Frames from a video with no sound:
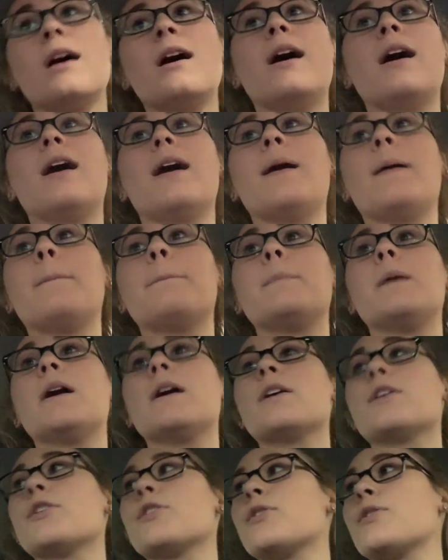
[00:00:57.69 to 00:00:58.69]
Um,
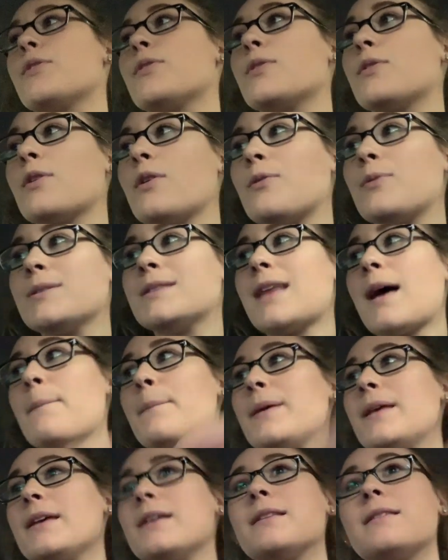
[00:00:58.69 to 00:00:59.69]
so with that
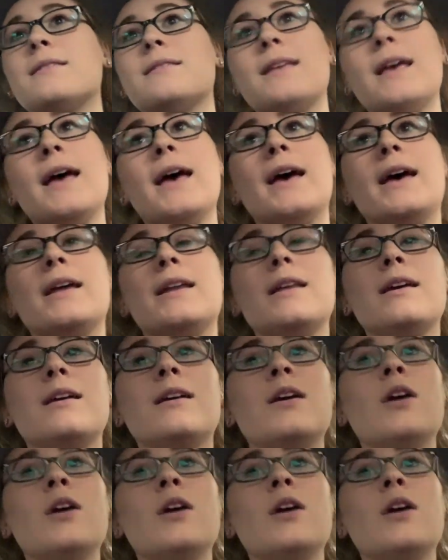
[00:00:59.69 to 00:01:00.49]
being said,